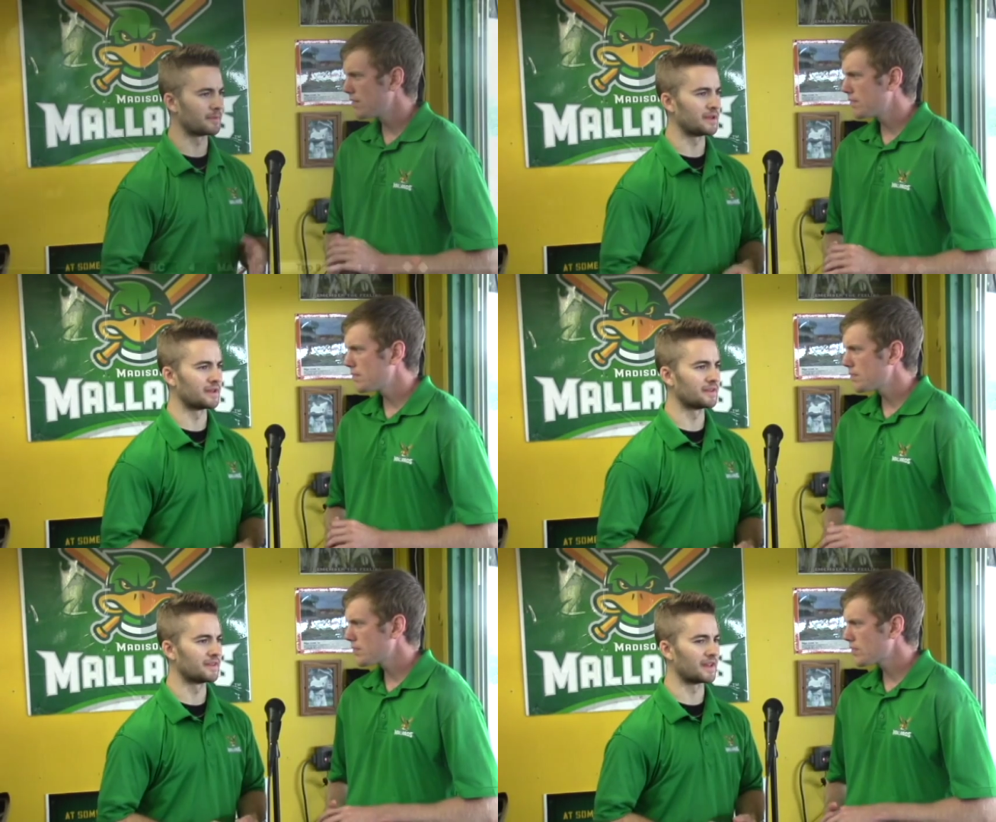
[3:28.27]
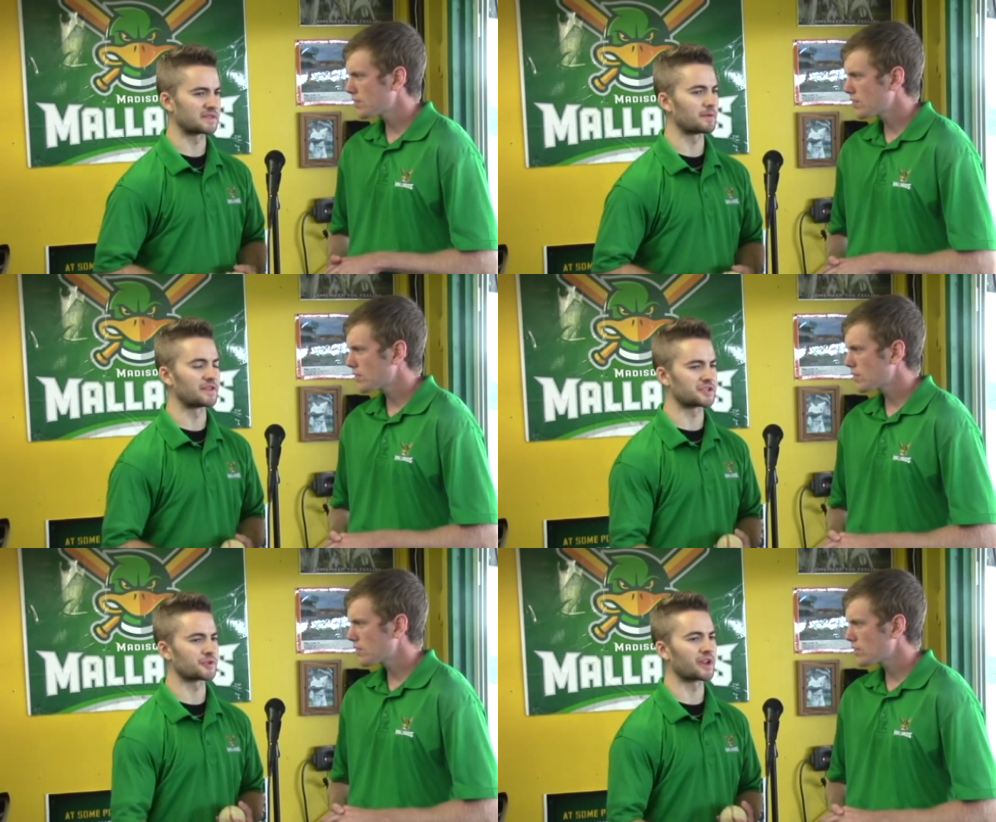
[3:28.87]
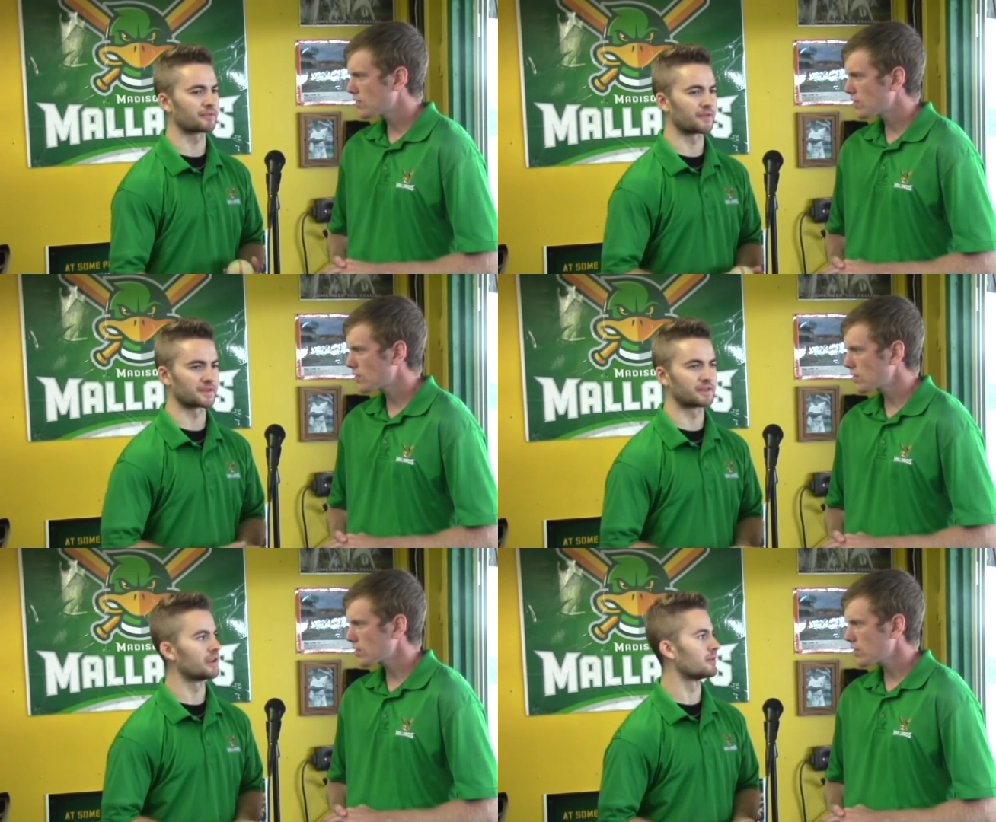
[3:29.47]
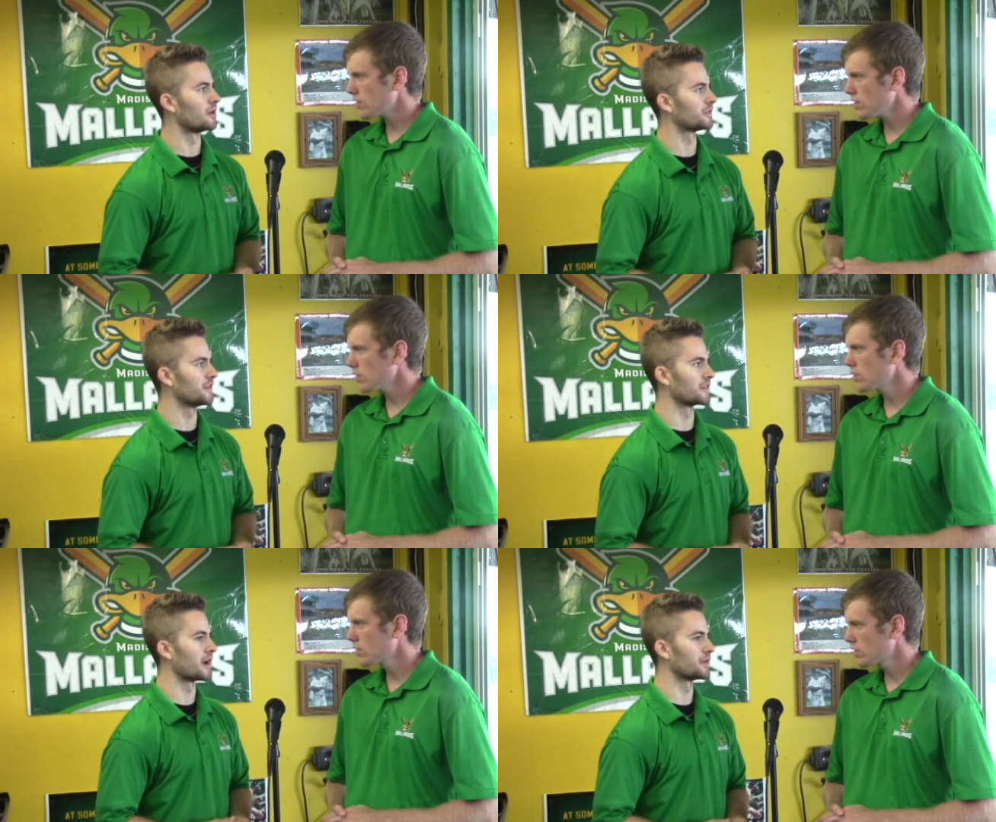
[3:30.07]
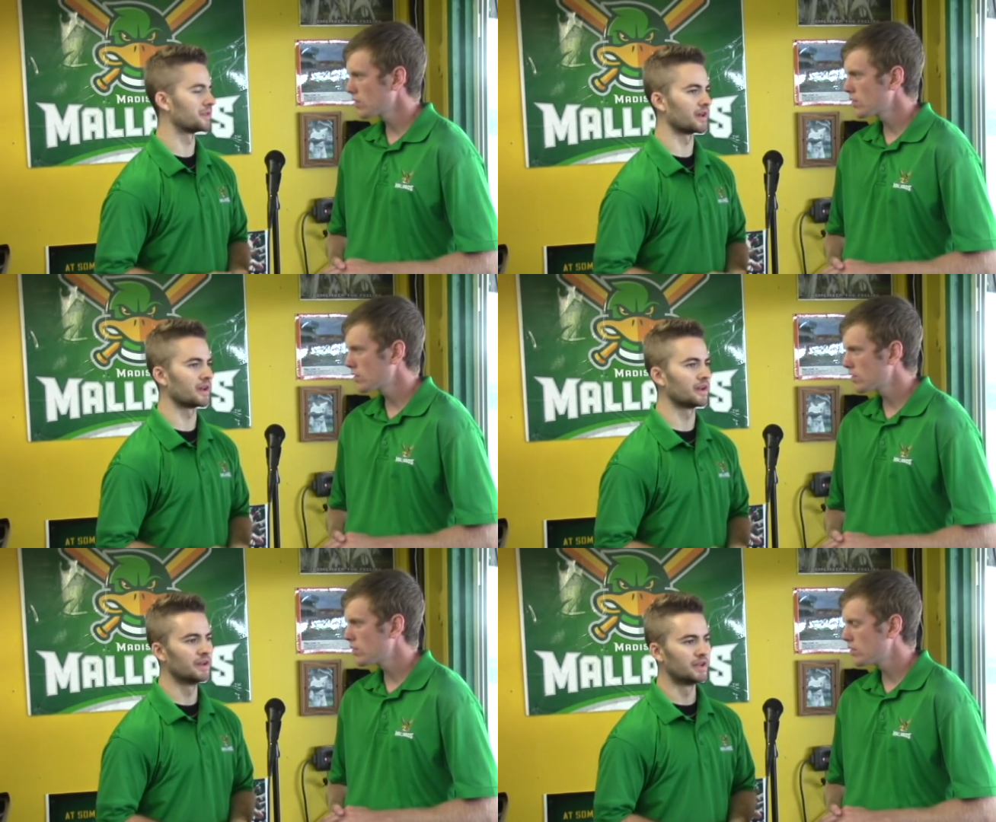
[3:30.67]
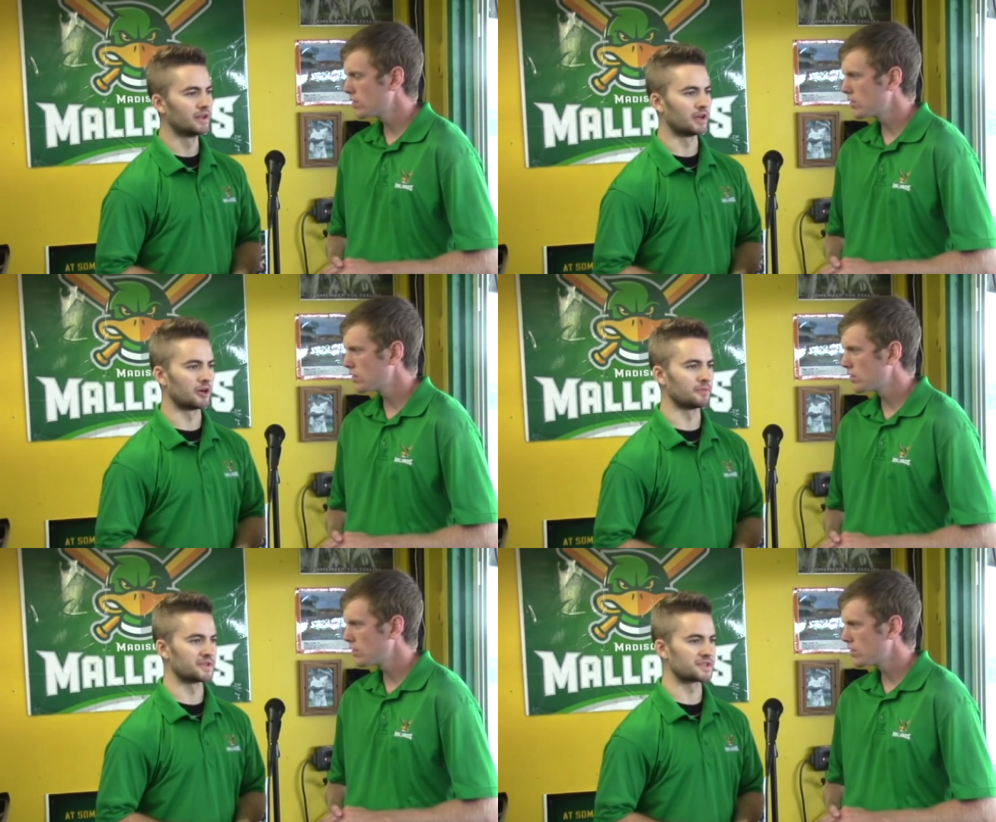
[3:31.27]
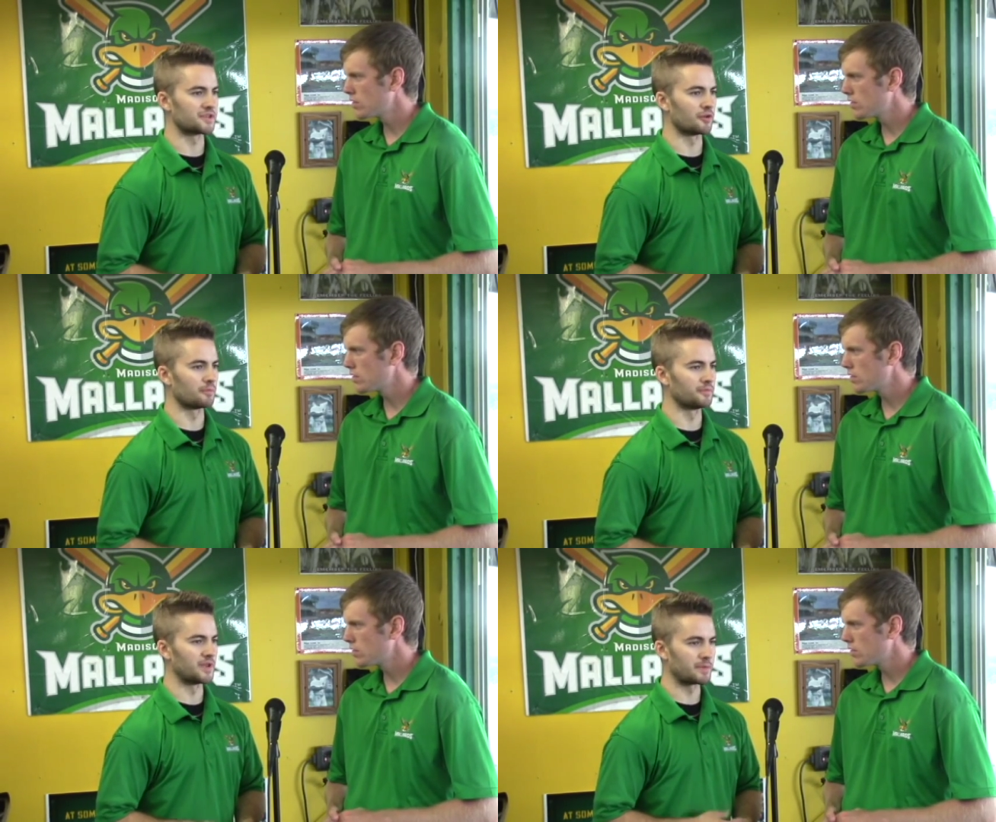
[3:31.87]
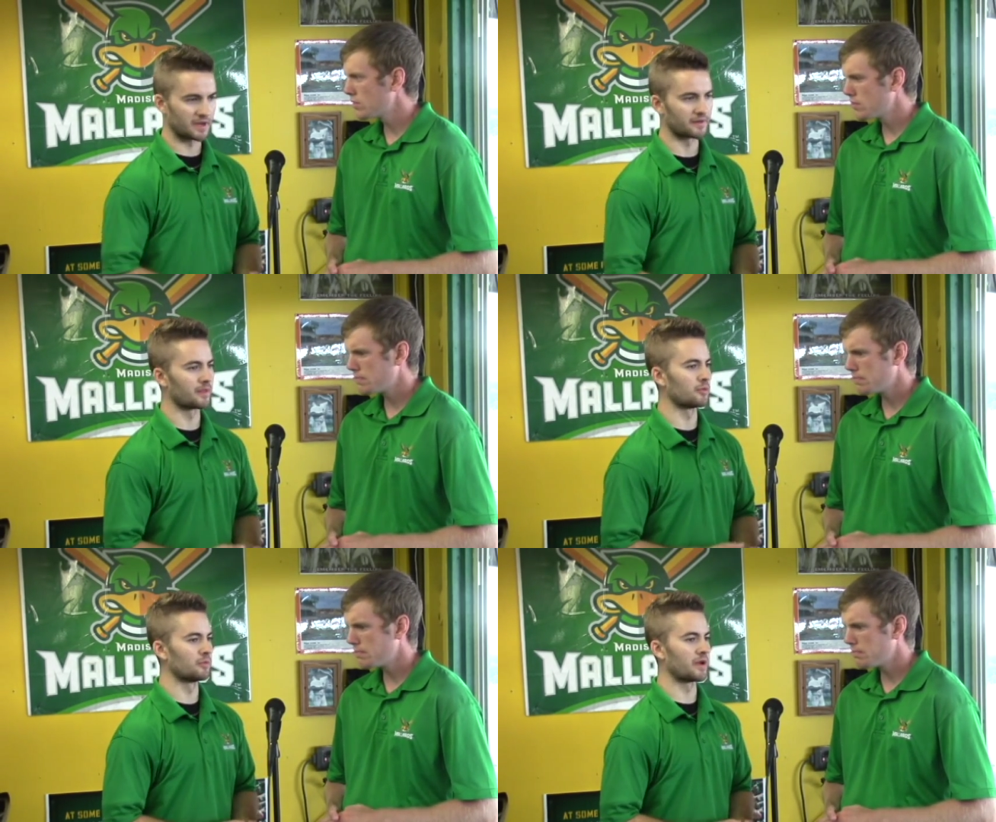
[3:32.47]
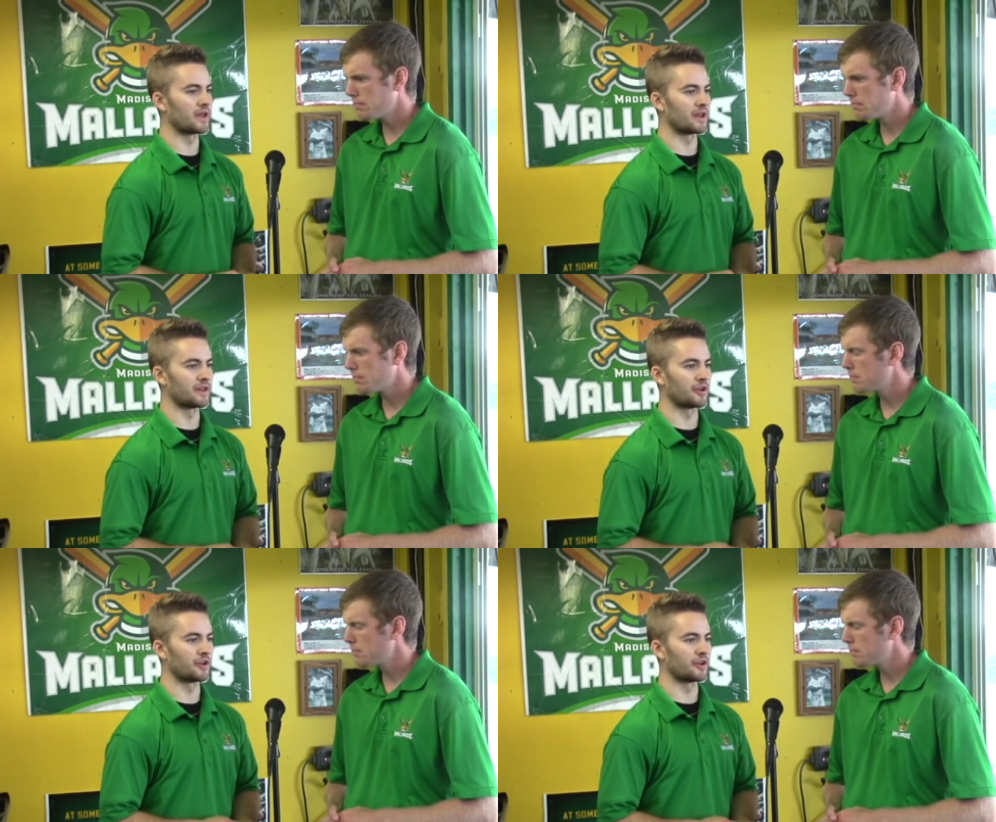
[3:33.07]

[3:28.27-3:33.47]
Speaker 1: mean, that's been the strength for this club all season. I would say um, is you know dipping into the bullpen and you